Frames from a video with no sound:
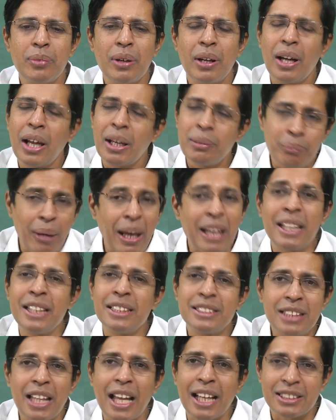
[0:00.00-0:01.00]
and
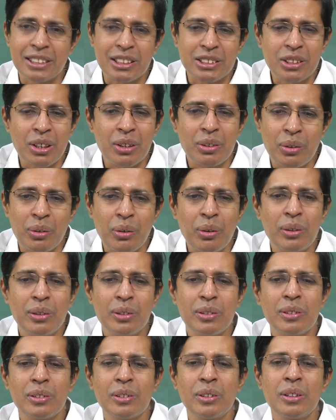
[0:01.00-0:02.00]
manage the access control,
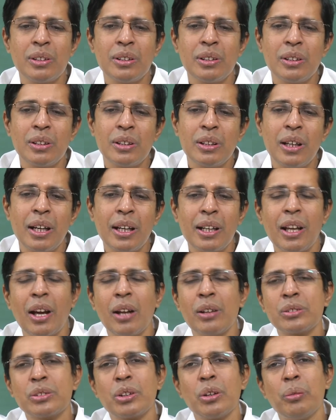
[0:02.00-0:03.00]
and I
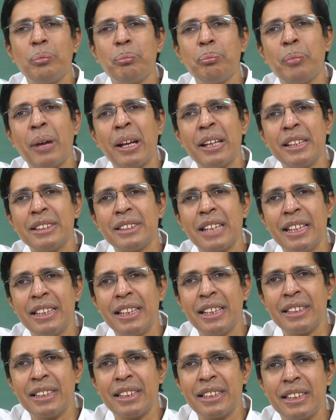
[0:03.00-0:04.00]
also manage
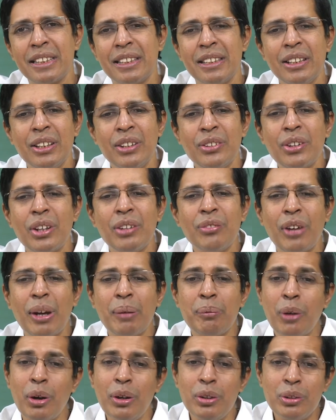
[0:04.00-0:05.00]
identity. So if I
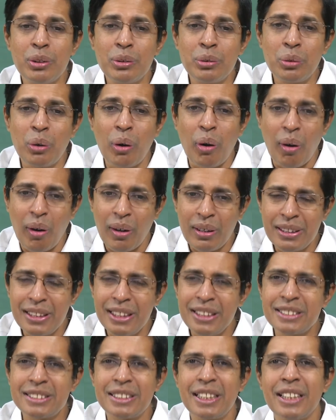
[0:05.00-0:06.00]
am going to do all
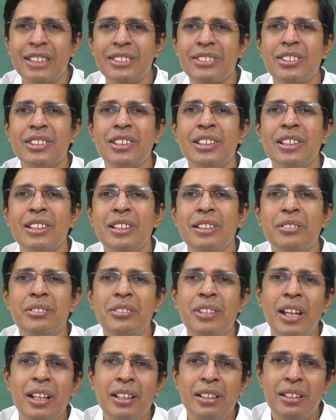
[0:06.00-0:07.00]
these things,
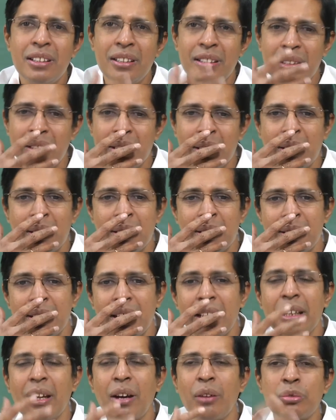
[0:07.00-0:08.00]
then
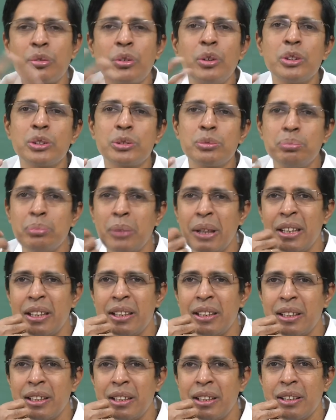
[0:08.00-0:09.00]
of course I
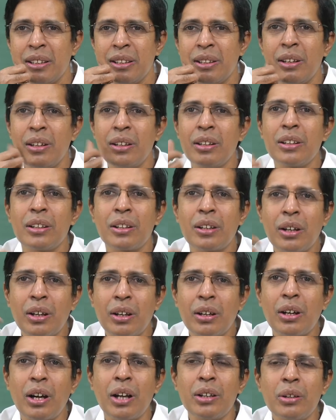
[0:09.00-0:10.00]

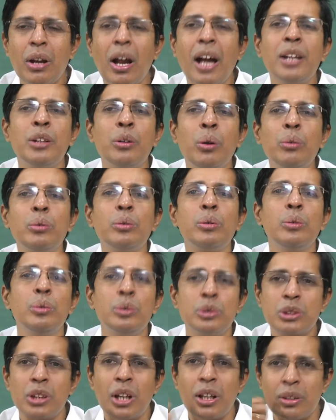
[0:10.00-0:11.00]
do not
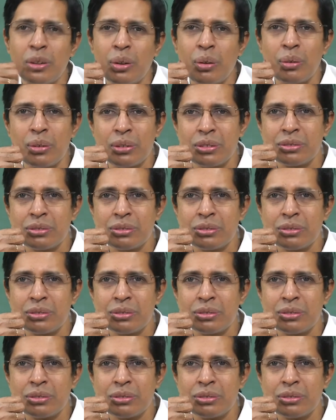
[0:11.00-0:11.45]
lose control.